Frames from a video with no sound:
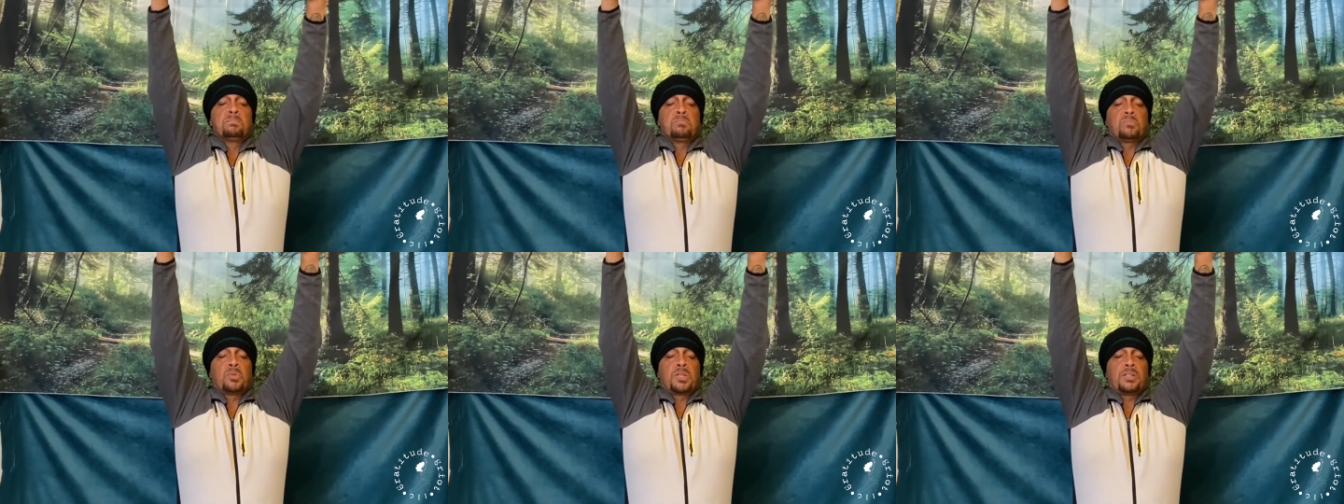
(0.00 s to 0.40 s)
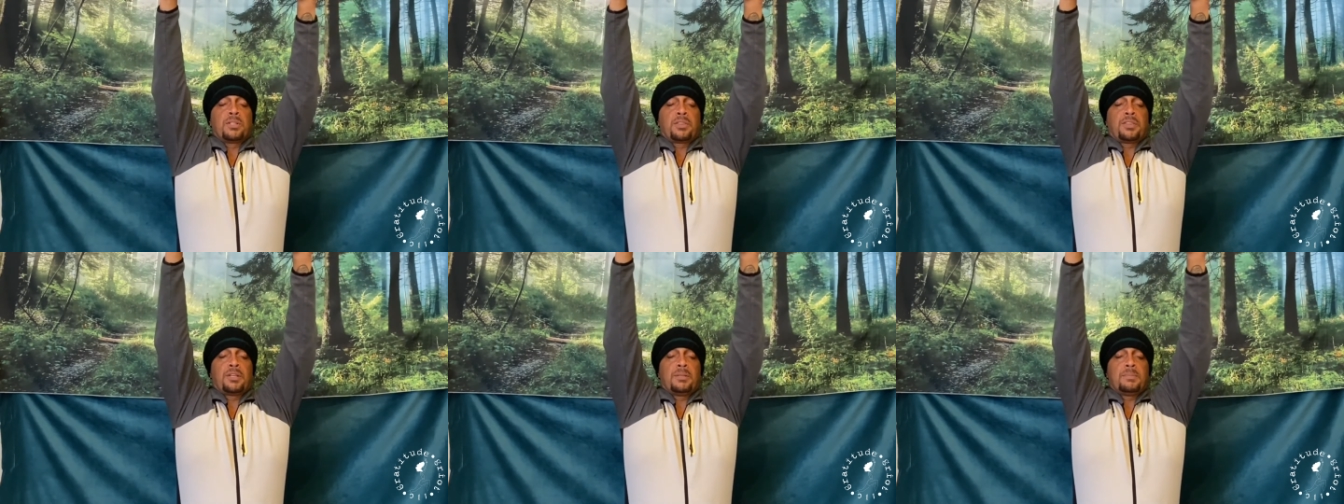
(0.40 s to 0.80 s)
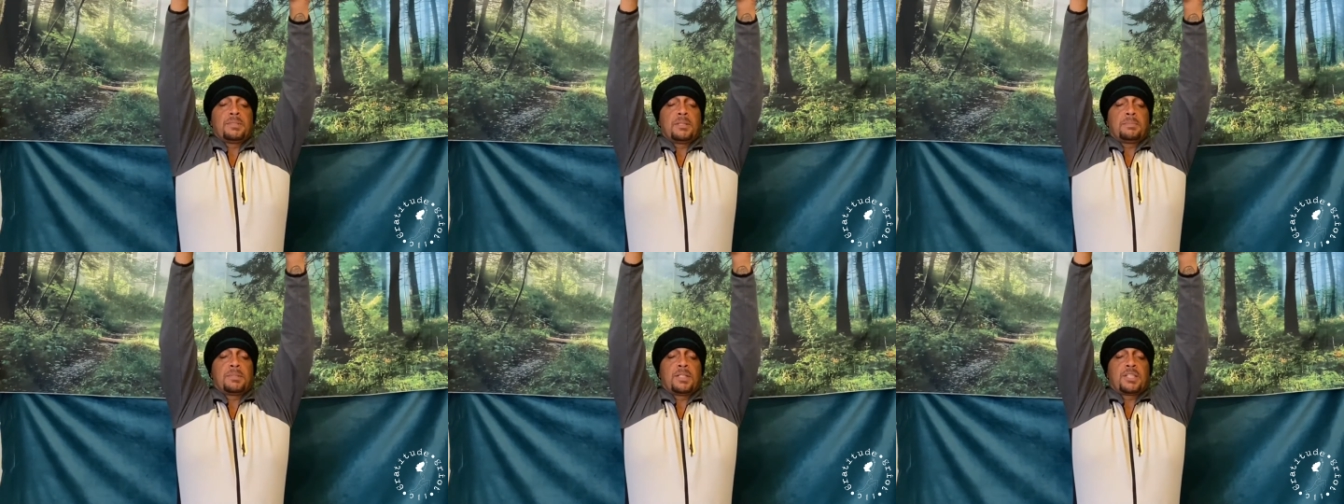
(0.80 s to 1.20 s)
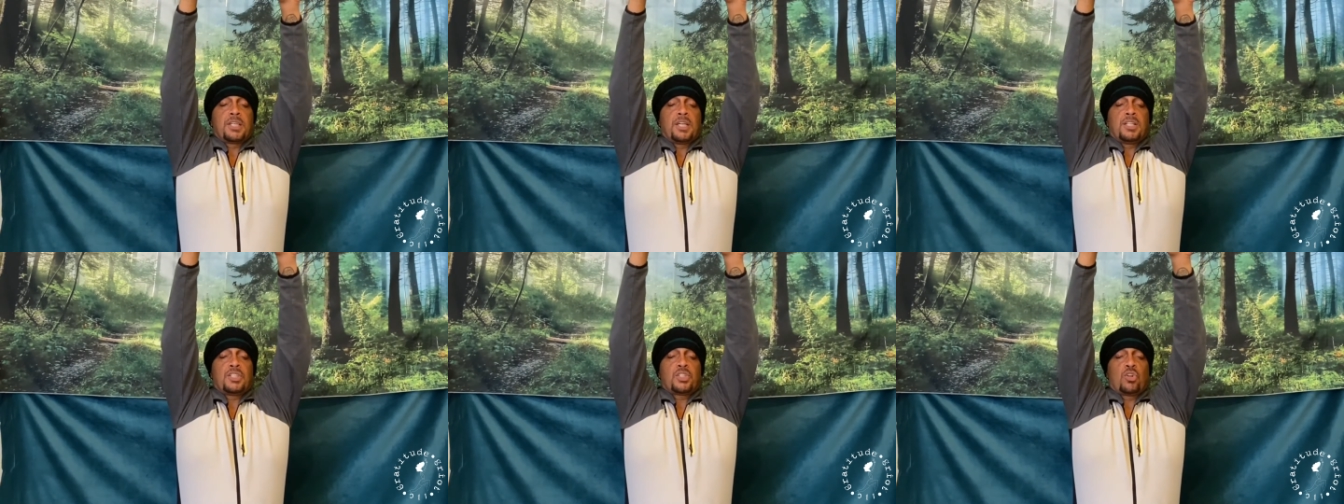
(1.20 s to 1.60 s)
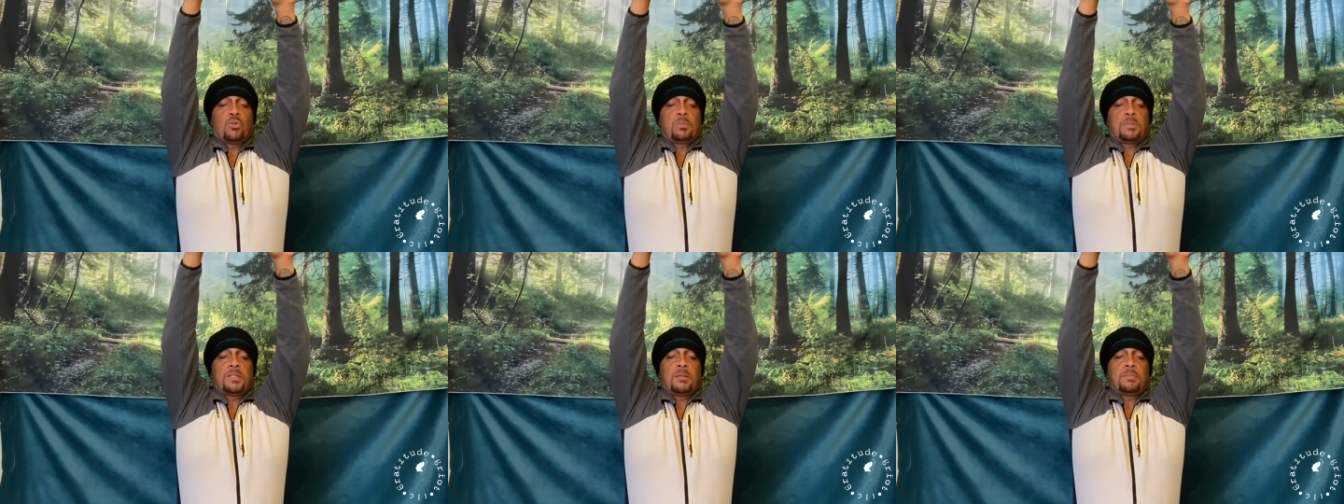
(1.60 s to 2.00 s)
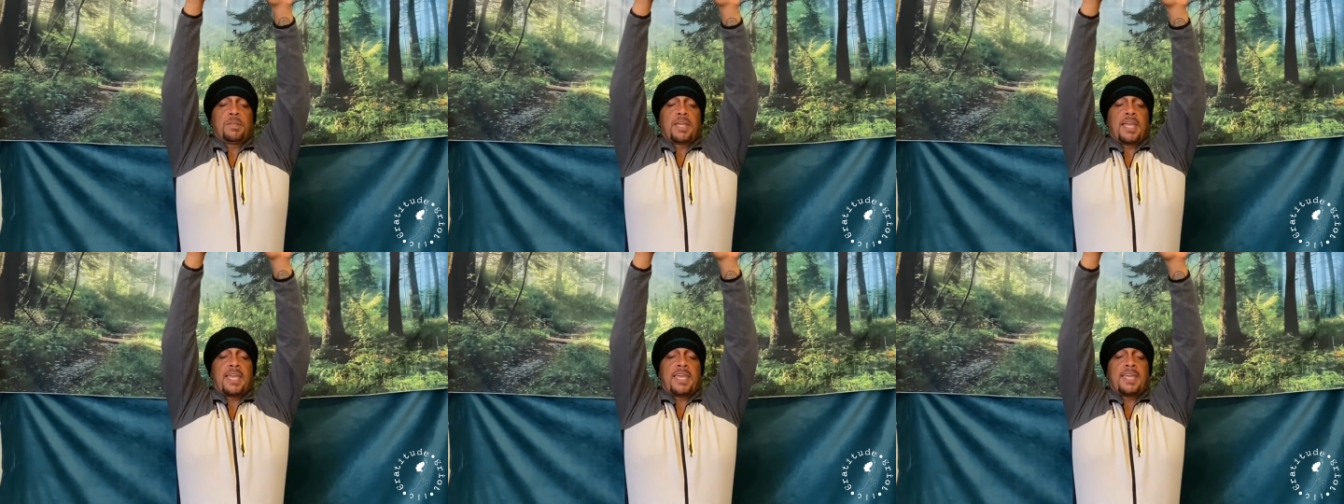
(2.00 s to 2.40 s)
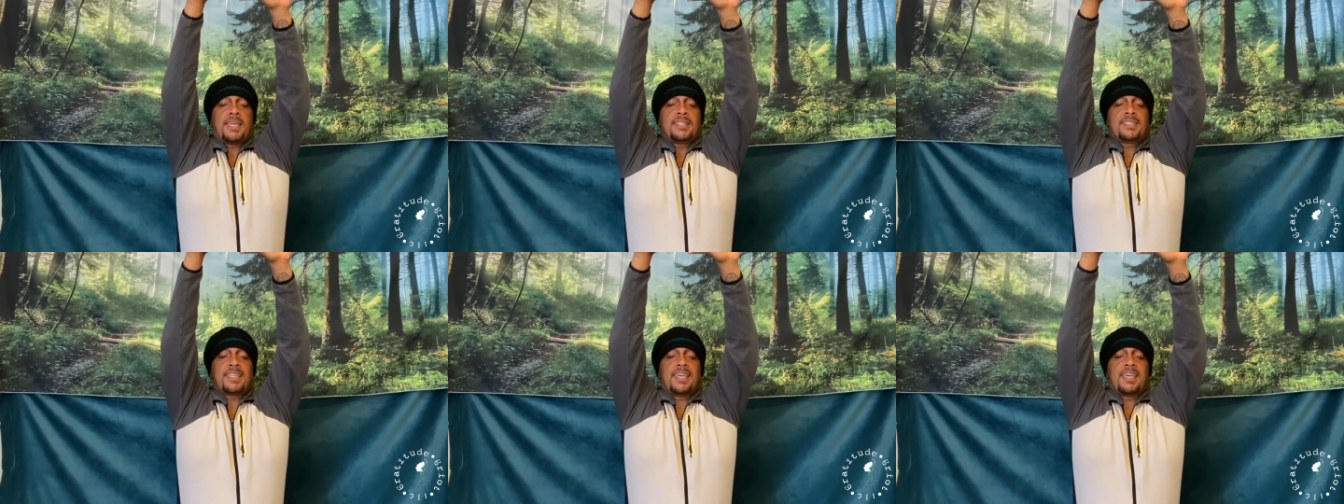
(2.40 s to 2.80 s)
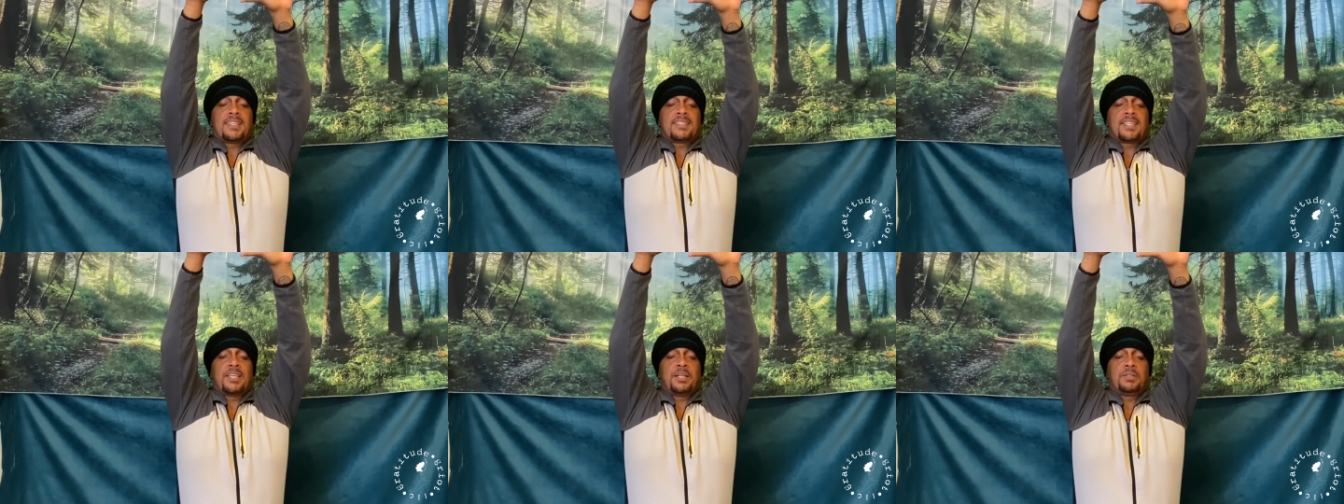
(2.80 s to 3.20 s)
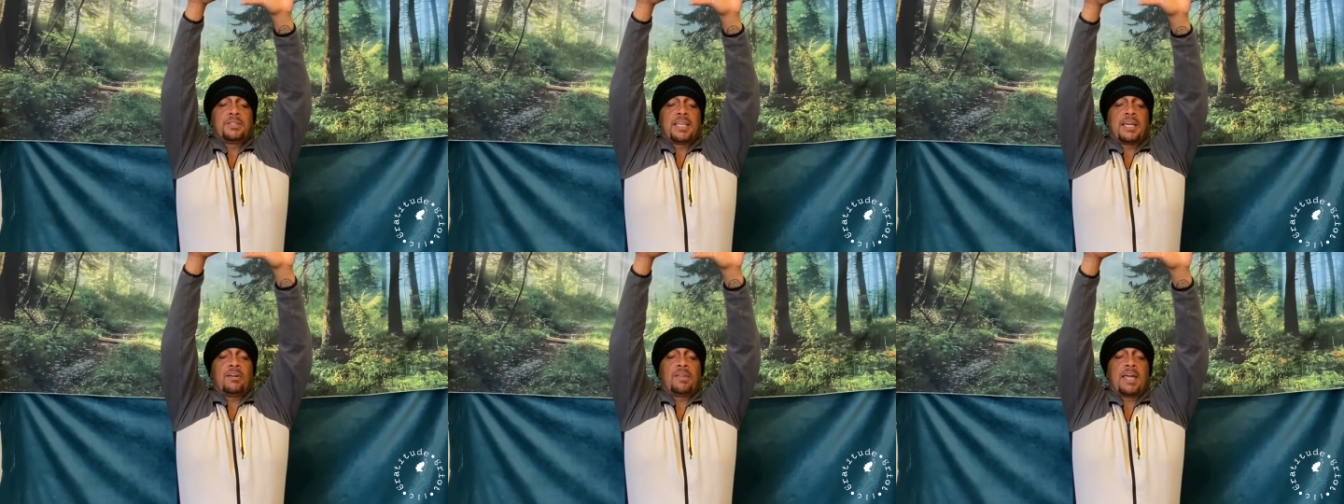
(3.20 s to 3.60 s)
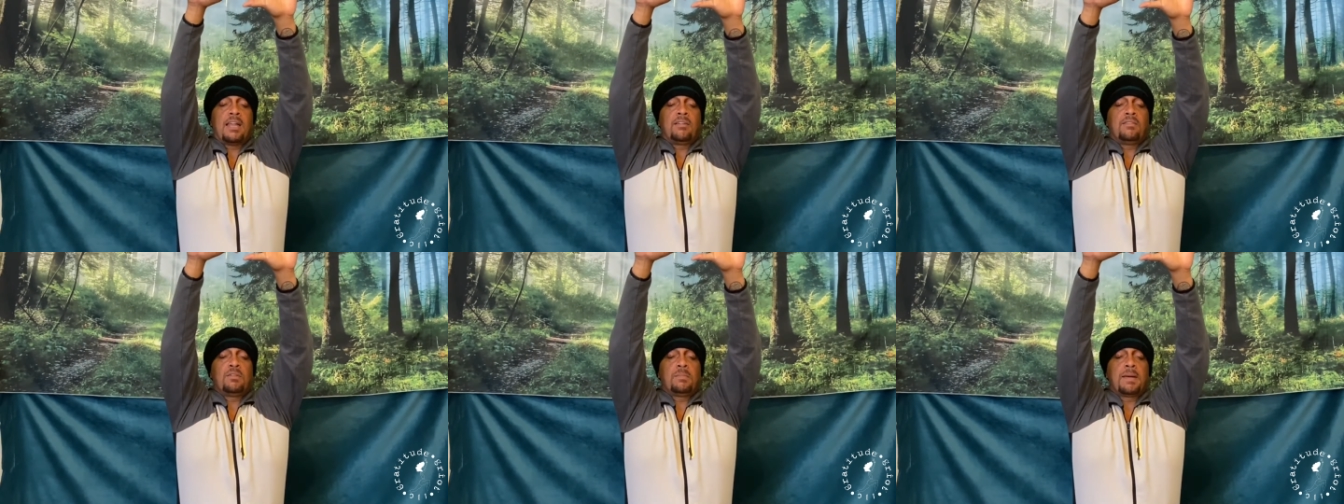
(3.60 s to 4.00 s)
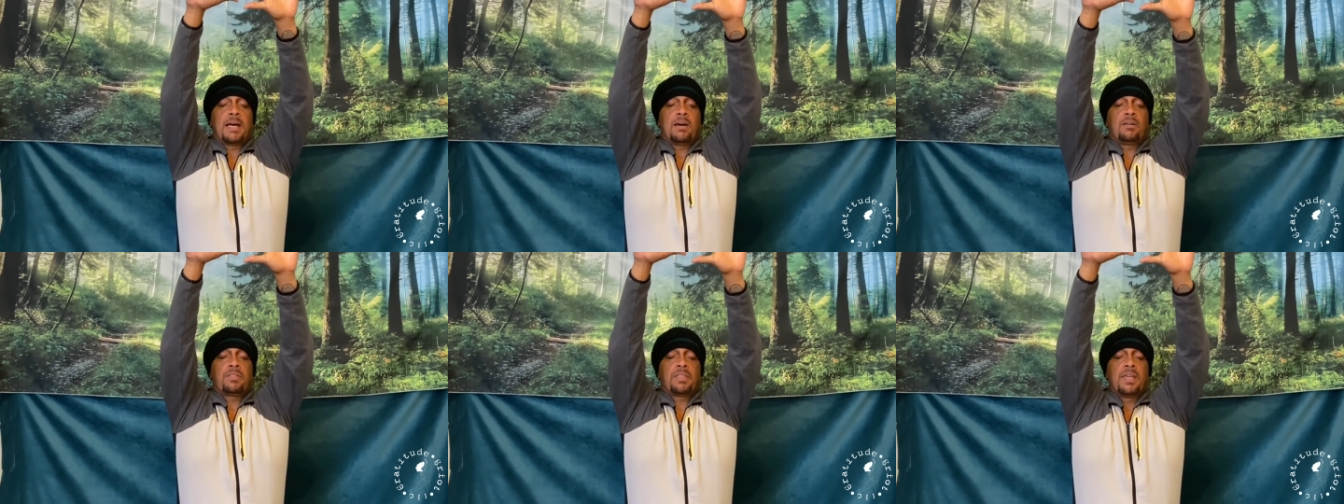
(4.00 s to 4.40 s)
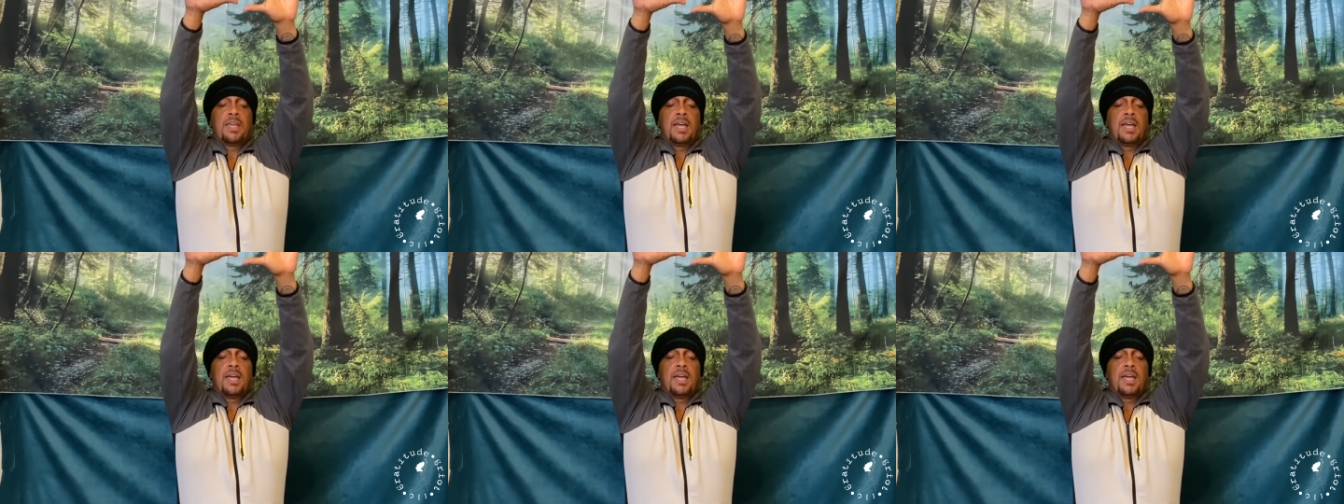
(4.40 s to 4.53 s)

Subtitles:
Bring the thumbs up to touch. Open up the hands. Exhale down out of the mouth.